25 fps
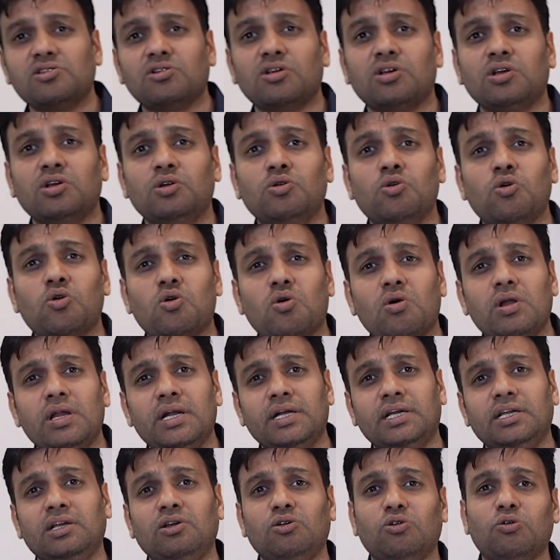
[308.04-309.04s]
or a low
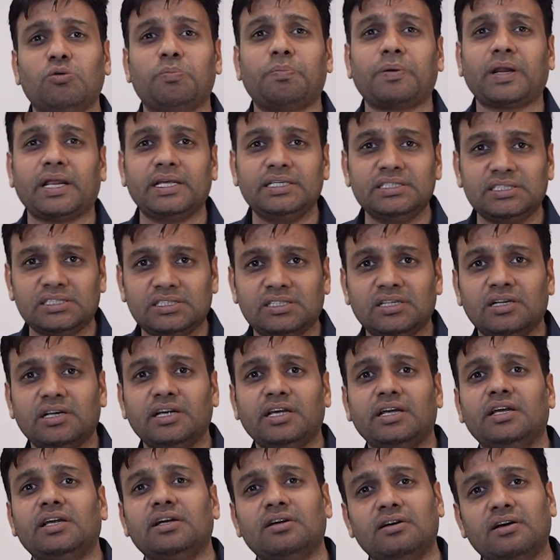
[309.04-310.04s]
quality, low priced
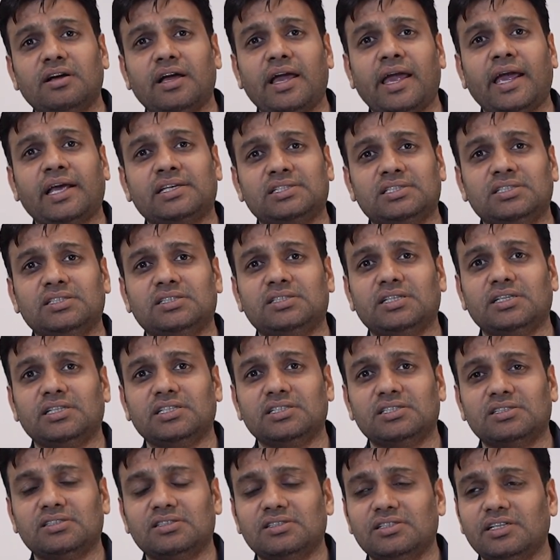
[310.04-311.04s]

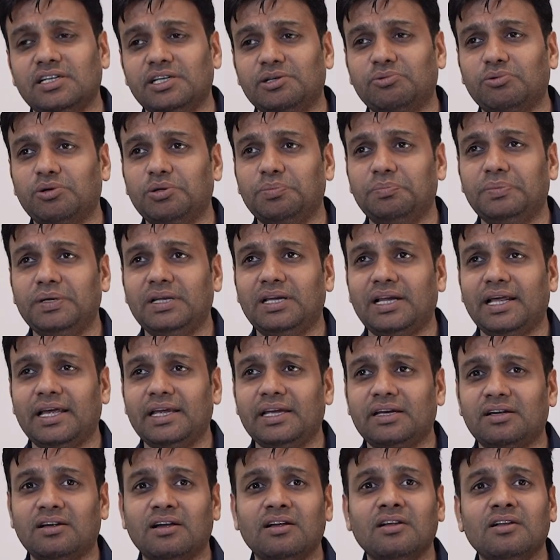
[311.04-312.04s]
accessories. It would be
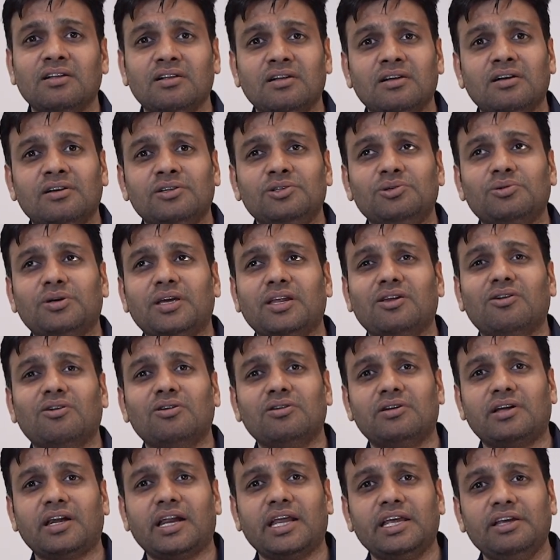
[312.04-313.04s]
like you
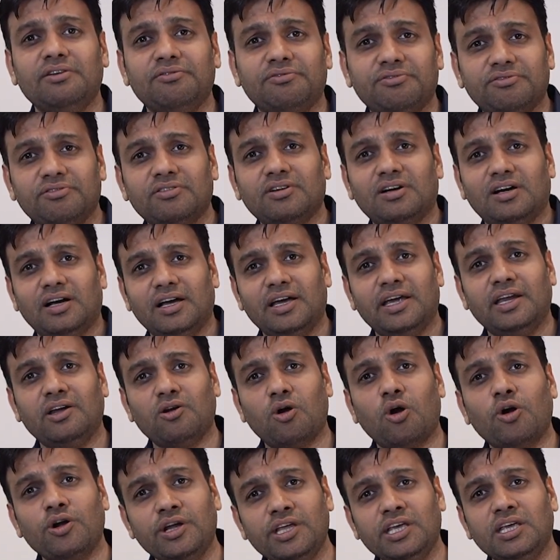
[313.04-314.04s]
cannot drive an
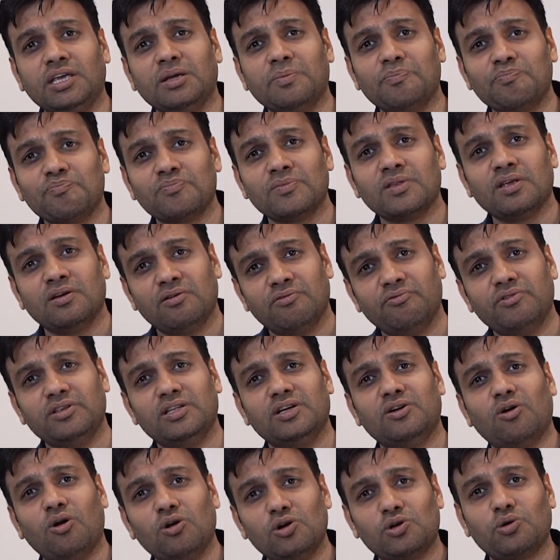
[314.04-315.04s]
Audi with
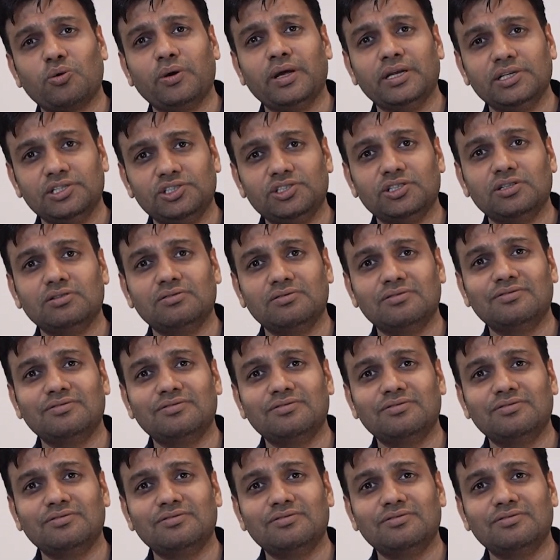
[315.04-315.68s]
an Alto engine.